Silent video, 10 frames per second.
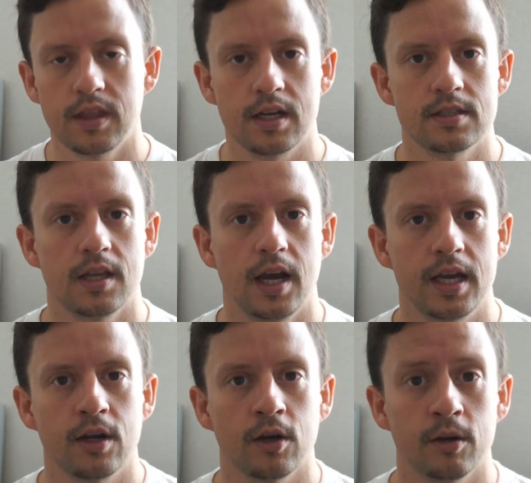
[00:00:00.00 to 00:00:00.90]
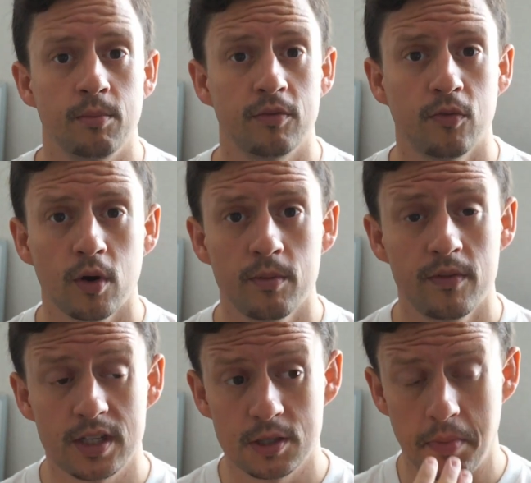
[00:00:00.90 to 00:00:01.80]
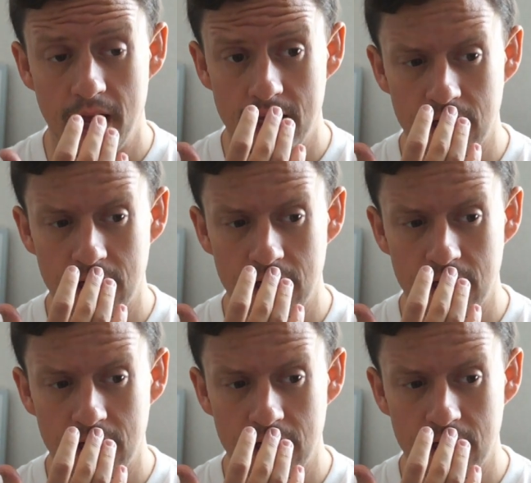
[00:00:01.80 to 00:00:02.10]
things that I had heard before moving to Japan